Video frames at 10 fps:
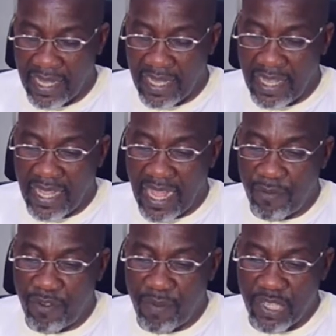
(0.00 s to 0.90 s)
the
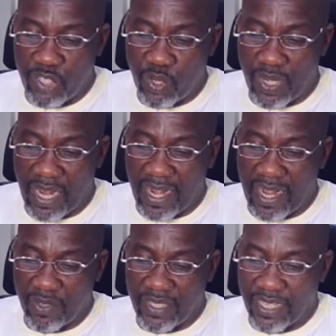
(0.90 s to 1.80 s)
aforementioned
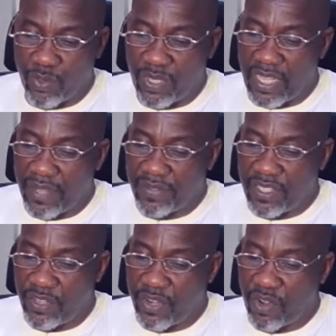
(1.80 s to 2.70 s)
account titled
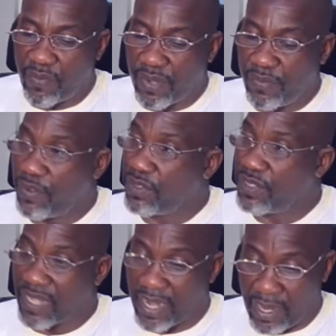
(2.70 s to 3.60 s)
EFCC Recovered
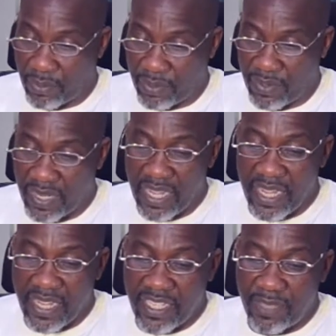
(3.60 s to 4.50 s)
Funds Account
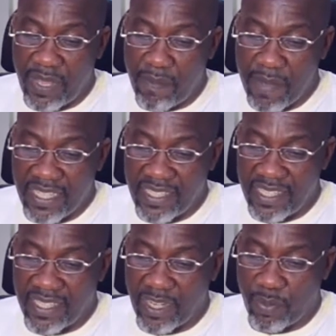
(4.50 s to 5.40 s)
is being
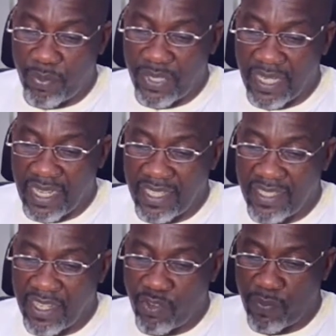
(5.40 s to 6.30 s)
maintained and operated at the Central